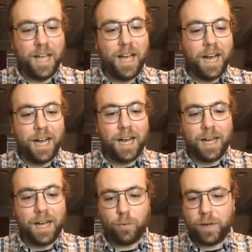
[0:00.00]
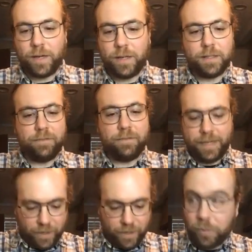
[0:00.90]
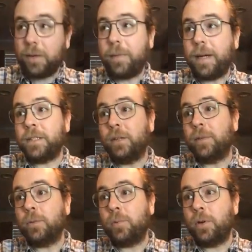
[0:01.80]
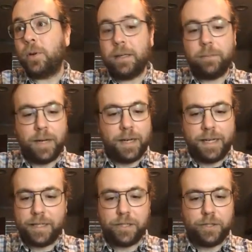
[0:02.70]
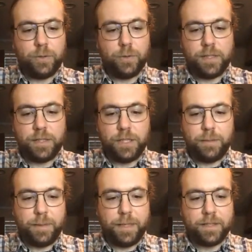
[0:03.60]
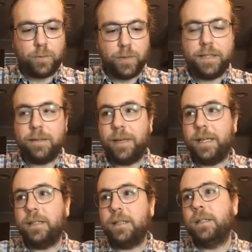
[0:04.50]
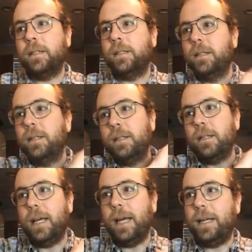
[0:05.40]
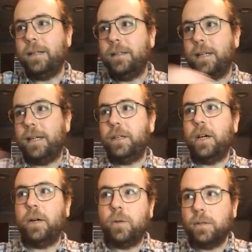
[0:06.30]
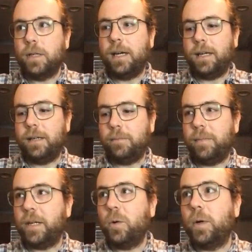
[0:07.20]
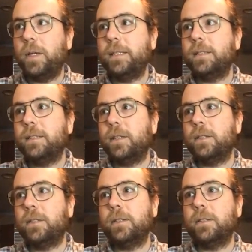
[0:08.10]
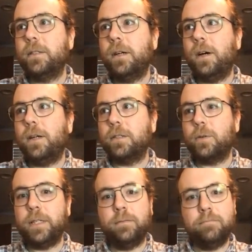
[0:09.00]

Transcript: Uh, well, if I open up my terminal program, uh, I can just use the GPS read command, and there you go. Uh, my coordinates are on screen.